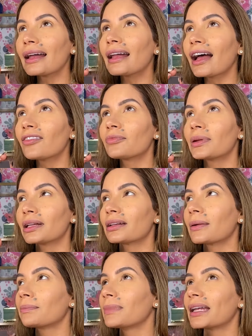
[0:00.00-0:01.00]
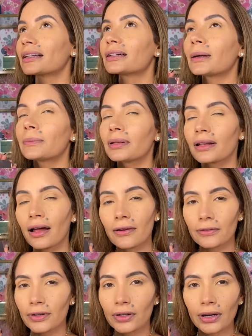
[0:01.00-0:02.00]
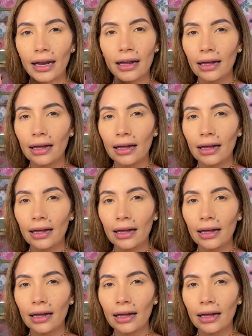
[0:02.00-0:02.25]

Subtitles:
have been a makeup lover